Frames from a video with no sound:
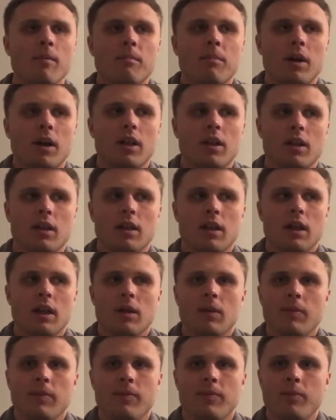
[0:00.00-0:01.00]
but
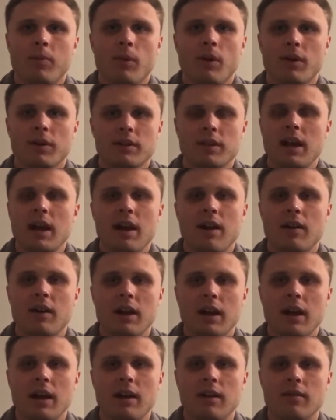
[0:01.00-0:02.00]
it worked
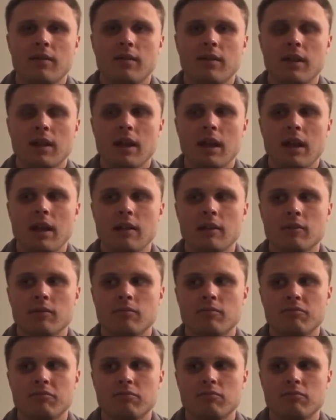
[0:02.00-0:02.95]
out and in